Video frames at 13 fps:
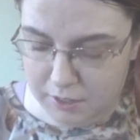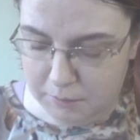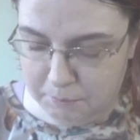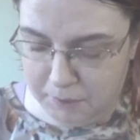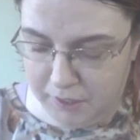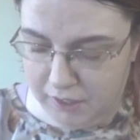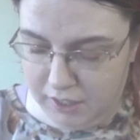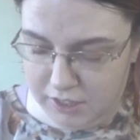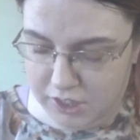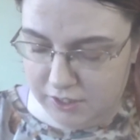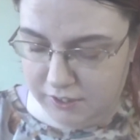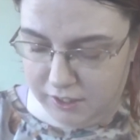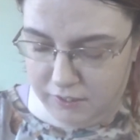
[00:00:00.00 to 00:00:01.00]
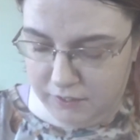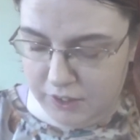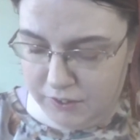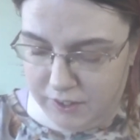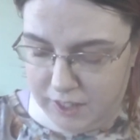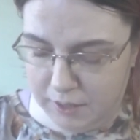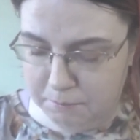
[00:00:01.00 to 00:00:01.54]
But it just gives you
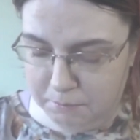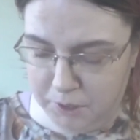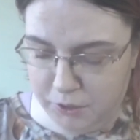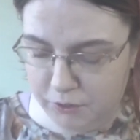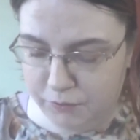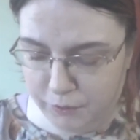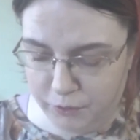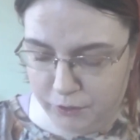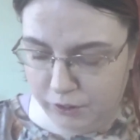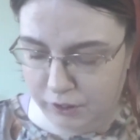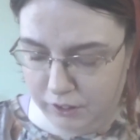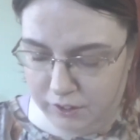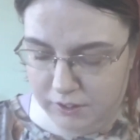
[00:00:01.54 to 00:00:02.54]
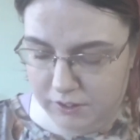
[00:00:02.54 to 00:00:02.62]
that beautiful,